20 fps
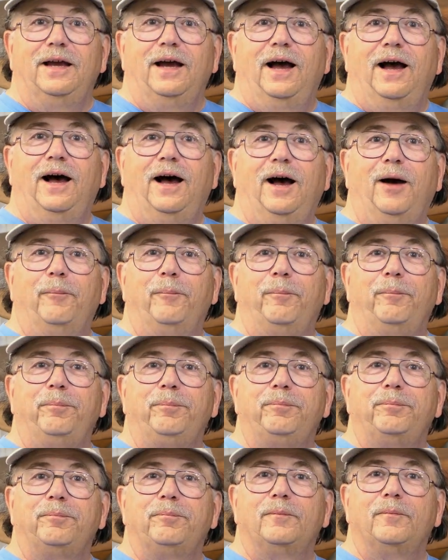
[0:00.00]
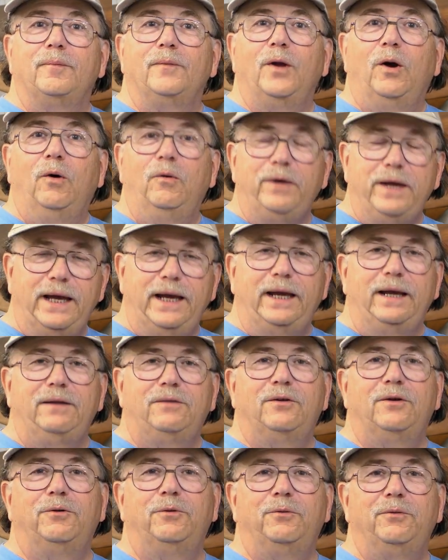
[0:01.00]
Okay,
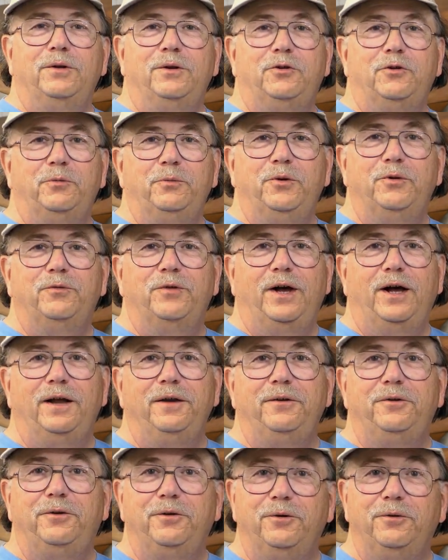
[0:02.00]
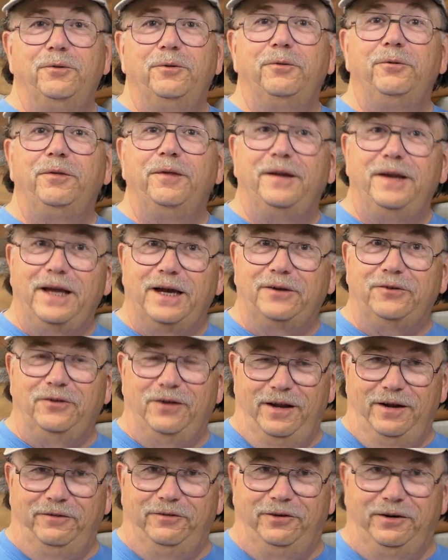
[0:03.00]
so let's move on to the
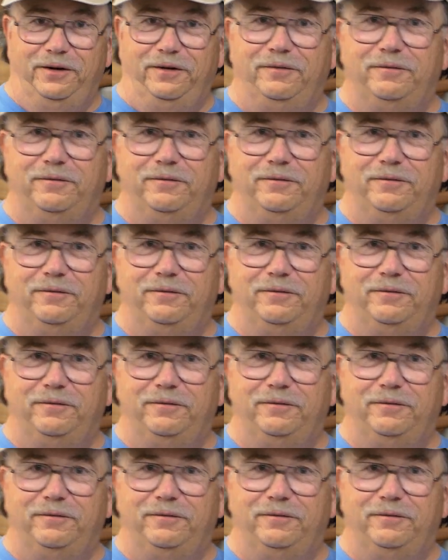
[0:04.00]
next engine.